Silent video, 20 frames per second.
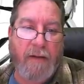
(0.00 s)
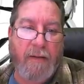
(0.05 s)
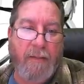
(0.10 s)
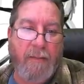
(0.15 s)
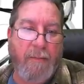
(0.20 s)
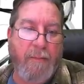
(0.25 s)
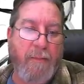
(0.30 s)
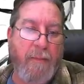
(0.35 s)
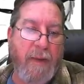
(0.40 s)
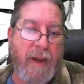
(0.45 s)

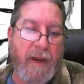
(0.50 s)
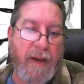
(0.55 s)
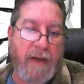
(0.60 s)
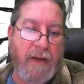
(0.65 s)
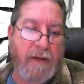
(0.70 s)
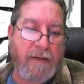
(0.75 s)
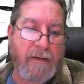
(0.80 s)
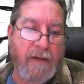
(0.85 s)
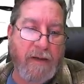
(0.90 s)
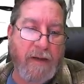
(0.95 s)

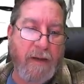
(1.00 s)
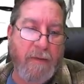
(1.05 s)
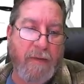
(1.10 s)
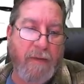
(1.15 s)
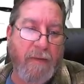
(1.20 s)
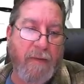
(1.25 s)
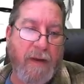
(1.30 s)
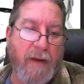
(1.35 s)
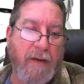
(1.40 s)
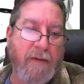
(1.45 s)
mane to come
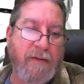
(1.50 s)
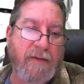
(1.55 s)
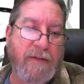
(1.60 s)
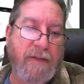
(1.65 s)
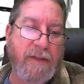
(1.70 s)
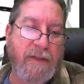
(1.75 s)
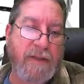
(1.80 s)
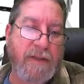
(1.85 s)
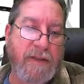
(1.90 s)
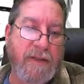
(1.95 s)
around
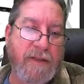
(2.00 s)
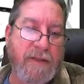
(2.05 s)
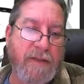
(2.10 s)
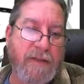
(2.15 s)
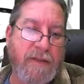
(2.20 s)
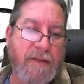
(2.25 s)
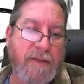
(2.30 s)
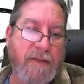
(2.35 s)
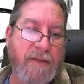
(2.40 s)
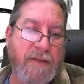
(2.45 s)

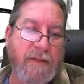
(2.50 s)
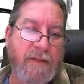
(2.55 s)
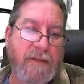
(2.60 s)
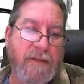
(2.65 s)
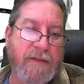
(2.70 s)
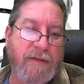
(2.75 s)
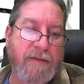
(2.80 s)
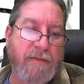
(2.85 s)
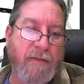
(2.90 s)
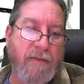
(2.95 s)

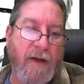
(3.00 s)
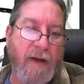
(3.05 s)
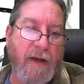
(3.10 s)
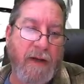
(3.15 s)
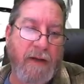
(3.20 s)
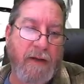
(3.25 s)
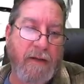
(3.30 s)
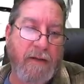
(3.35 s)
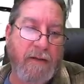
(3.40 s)
just right.